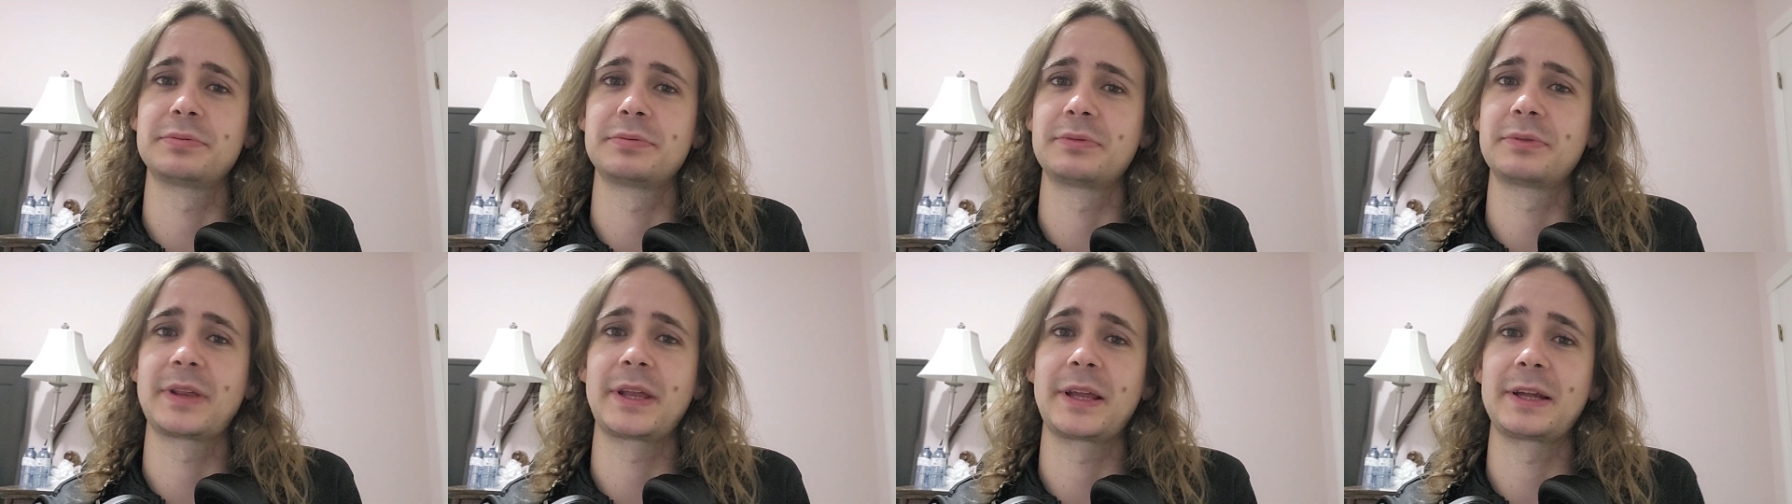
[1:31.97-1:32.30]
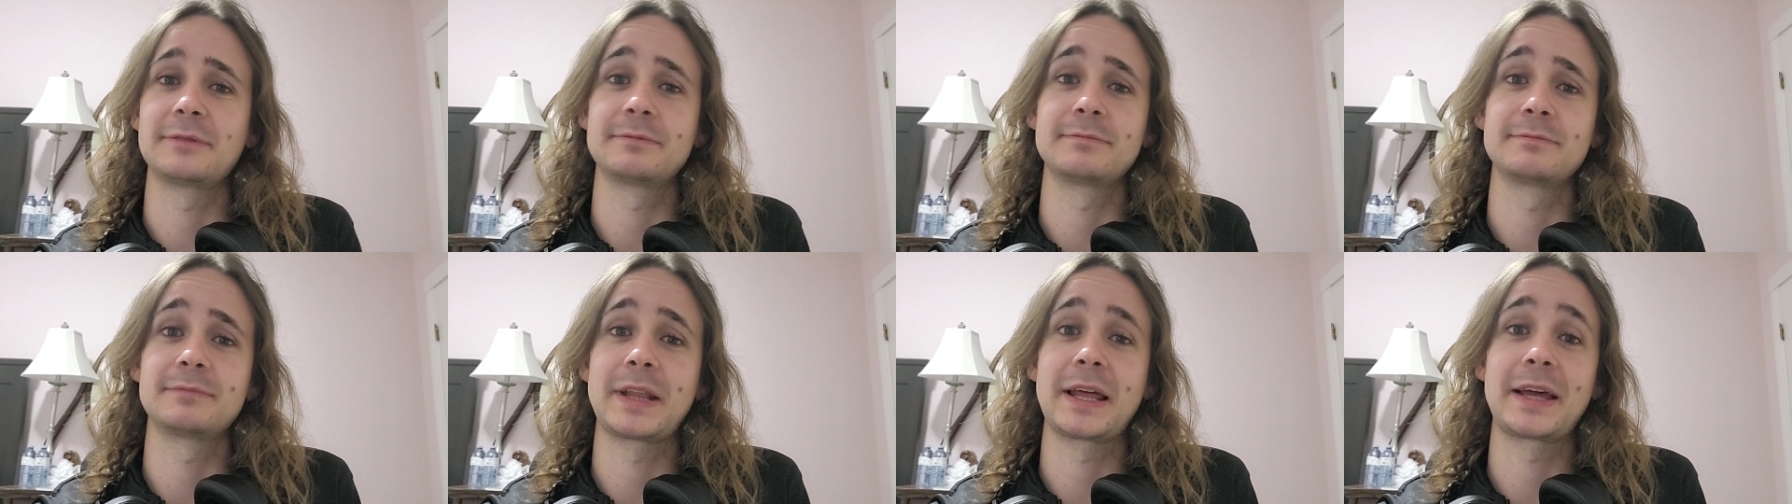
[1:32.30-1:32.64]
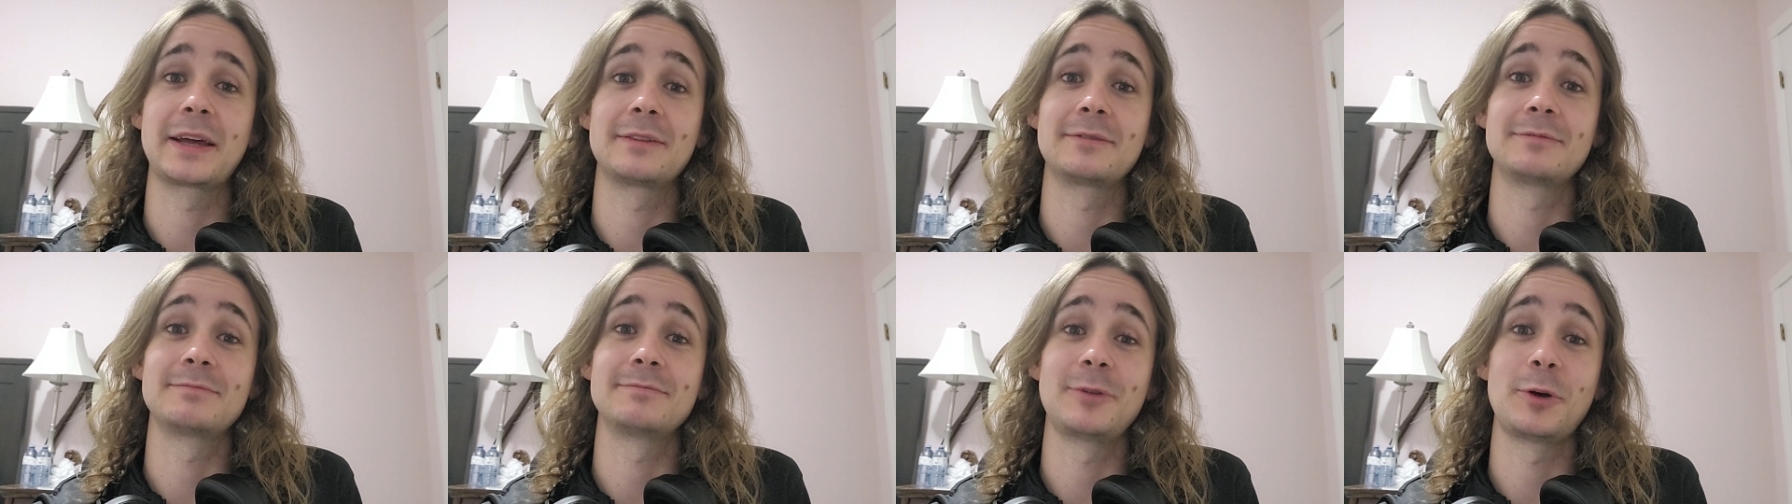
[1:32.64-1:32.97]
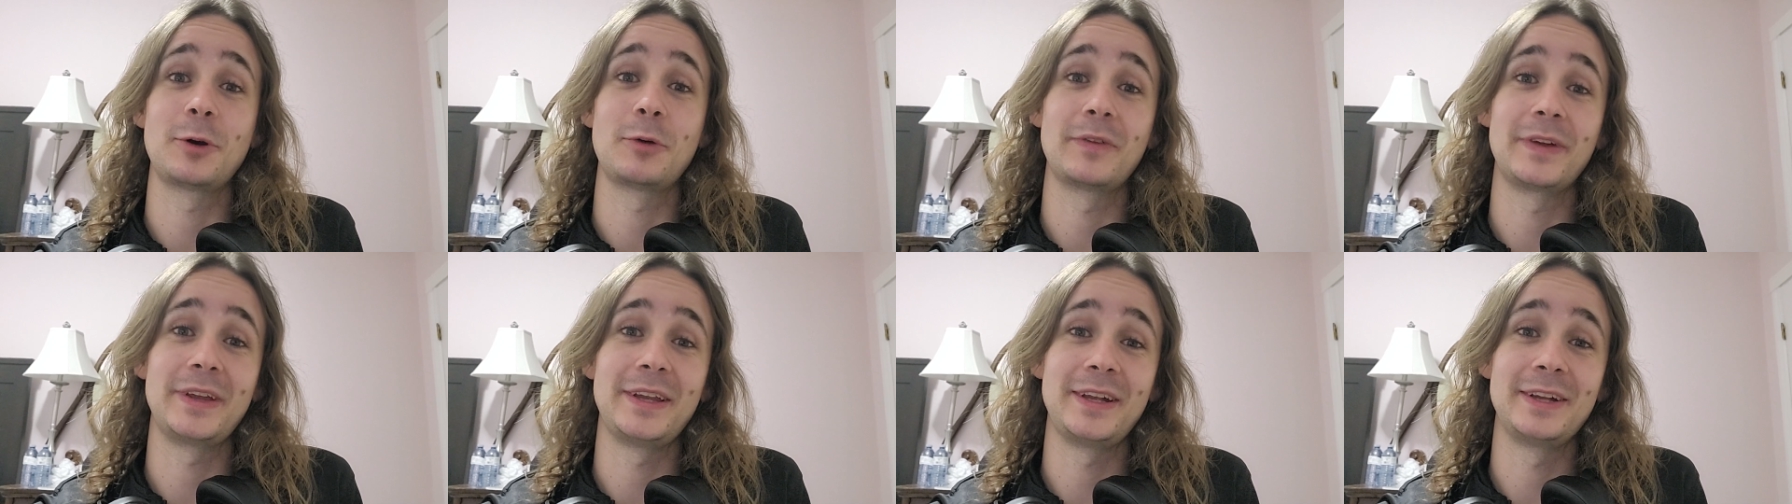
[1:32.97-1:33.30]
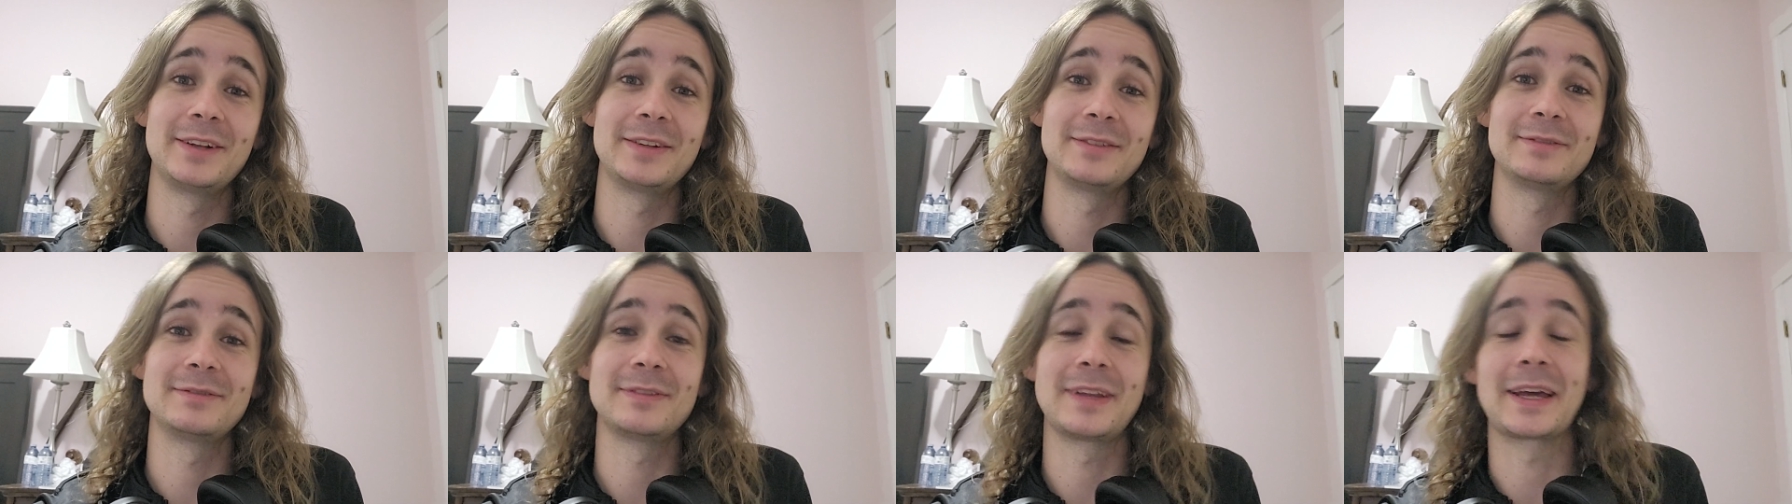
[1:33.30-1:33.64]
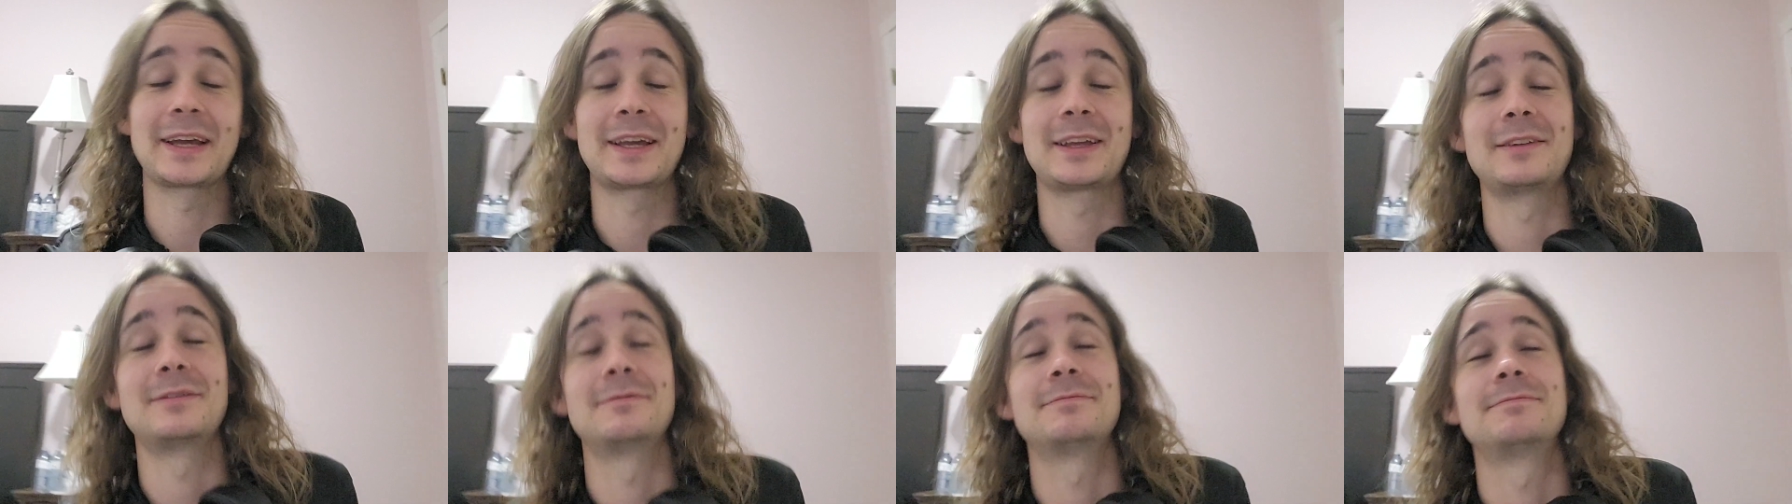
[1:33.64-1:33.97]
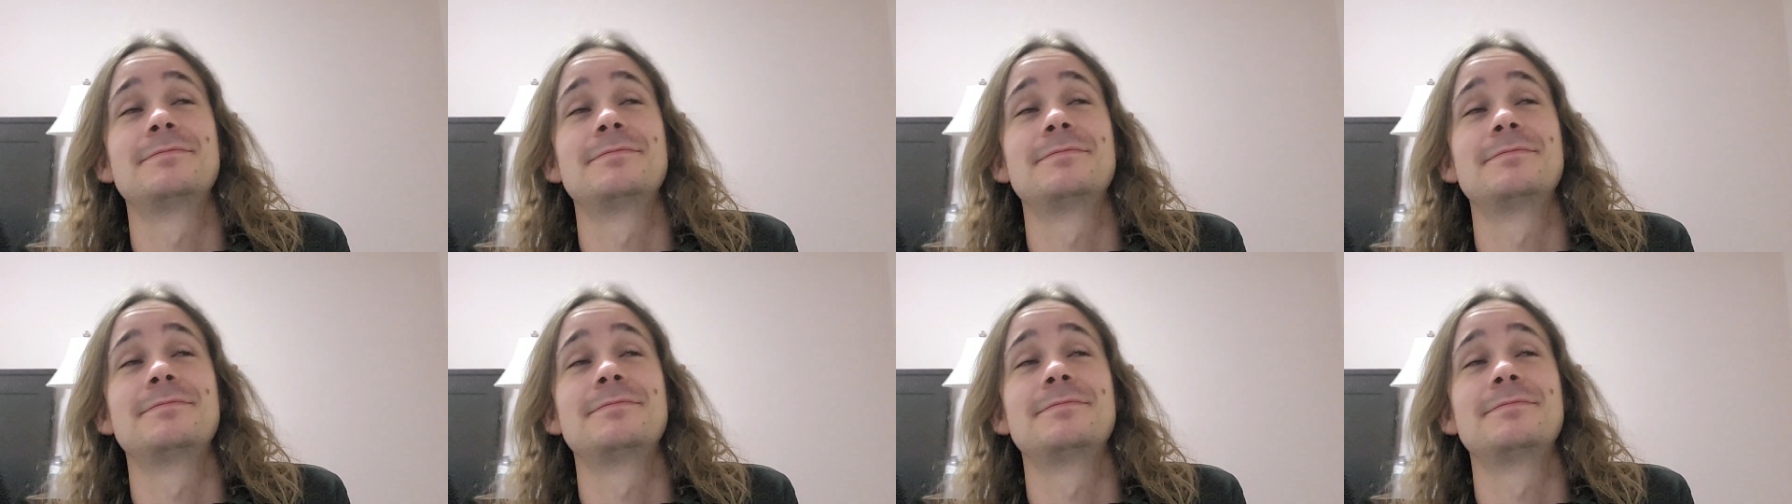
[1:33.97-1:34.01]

thing like over here like